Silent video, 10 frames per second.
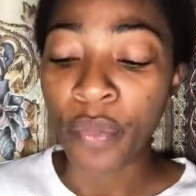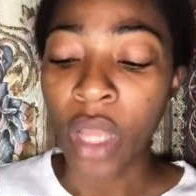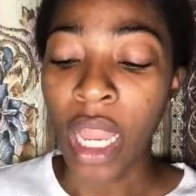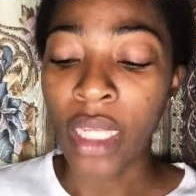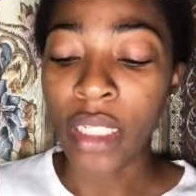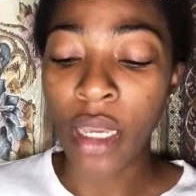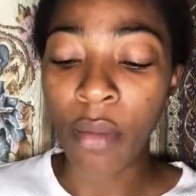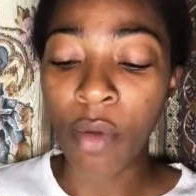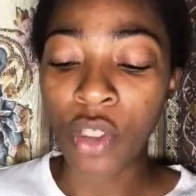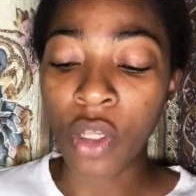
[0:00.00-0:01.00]
And
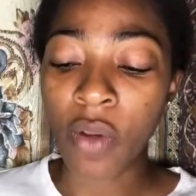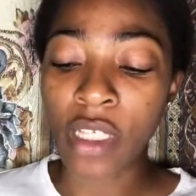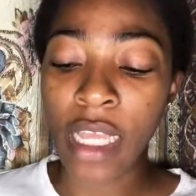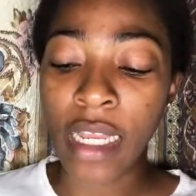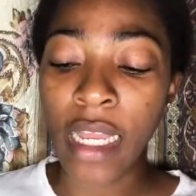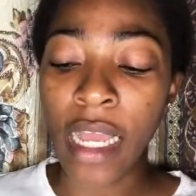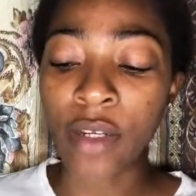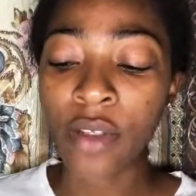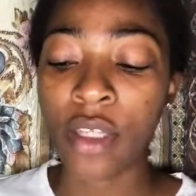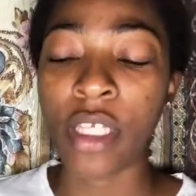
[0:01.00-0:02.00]
Ozo was like, I
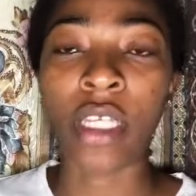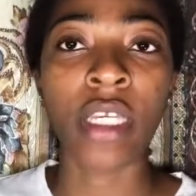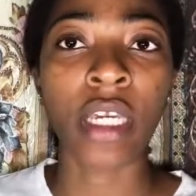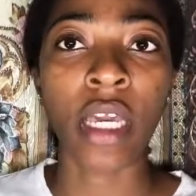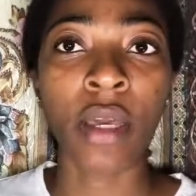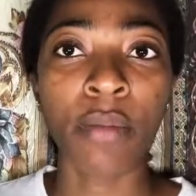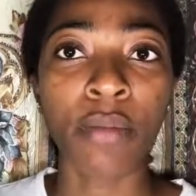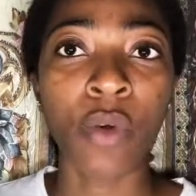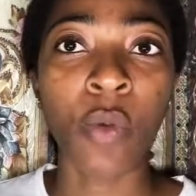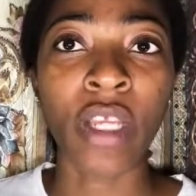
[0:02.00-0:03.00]
don't think
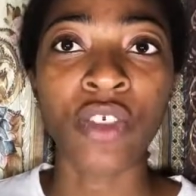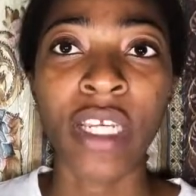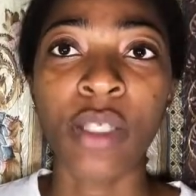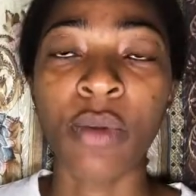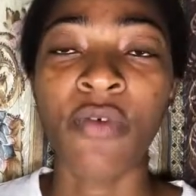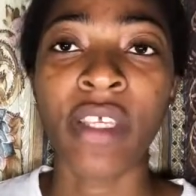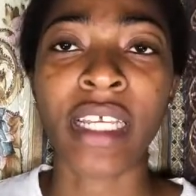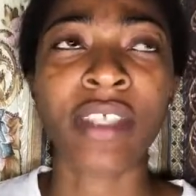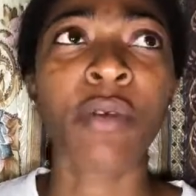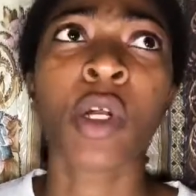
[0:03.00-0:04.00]
we're trying to be friends
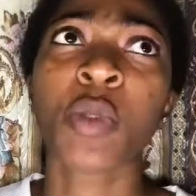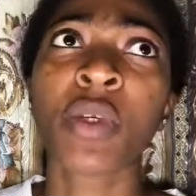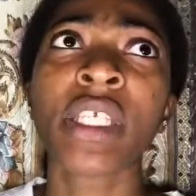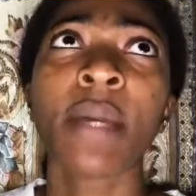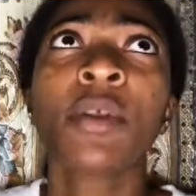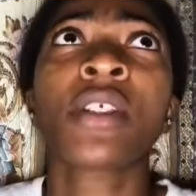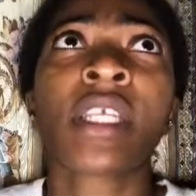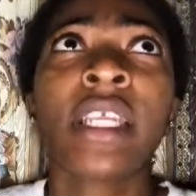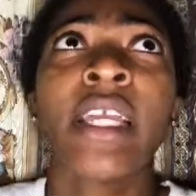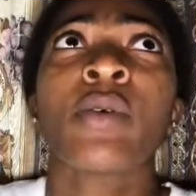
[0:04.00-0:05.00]
actually, because Prince kept on
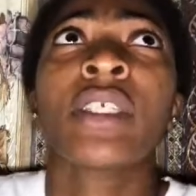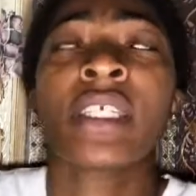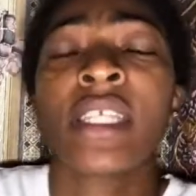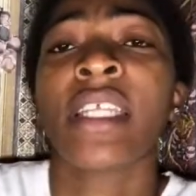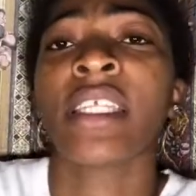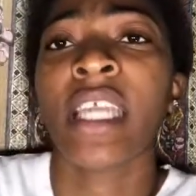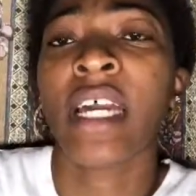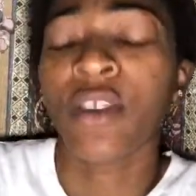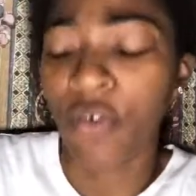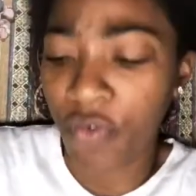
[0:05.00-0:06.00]
saying that he was extending a
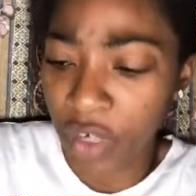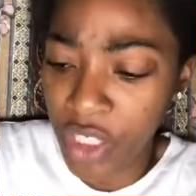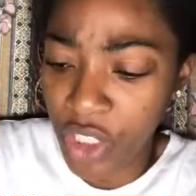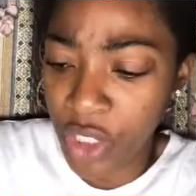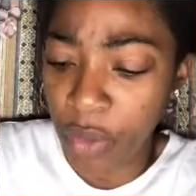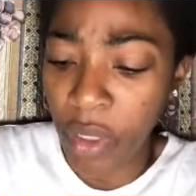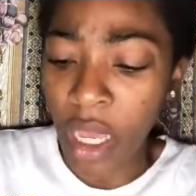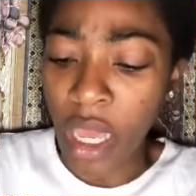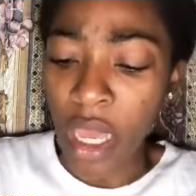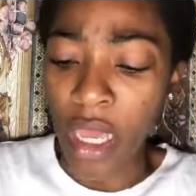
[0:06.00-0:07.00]
hand of friendship,
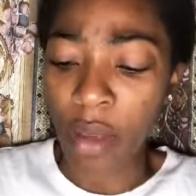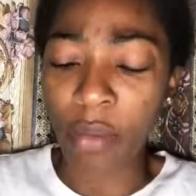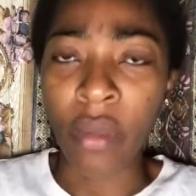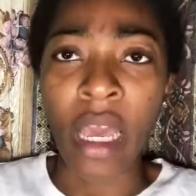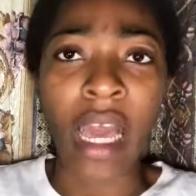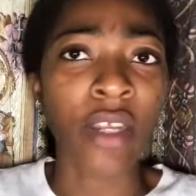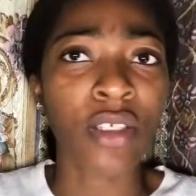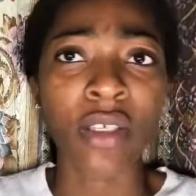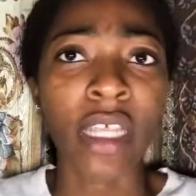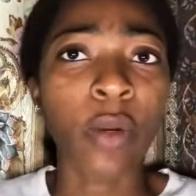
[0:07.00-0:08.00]
and
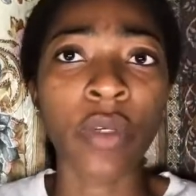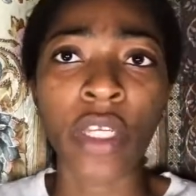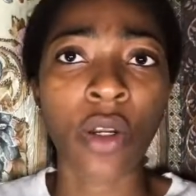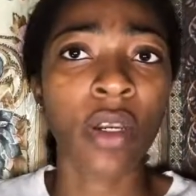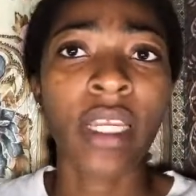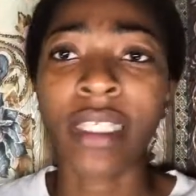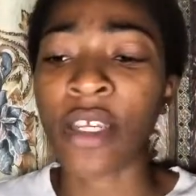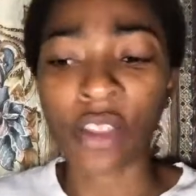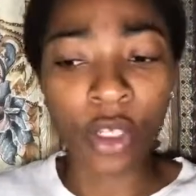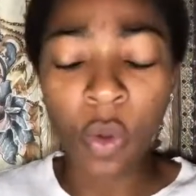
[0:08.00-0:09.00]
Ozo was like, we didn't connect. I
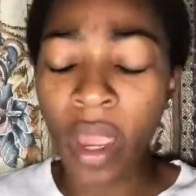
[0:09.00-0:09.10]
don't think we're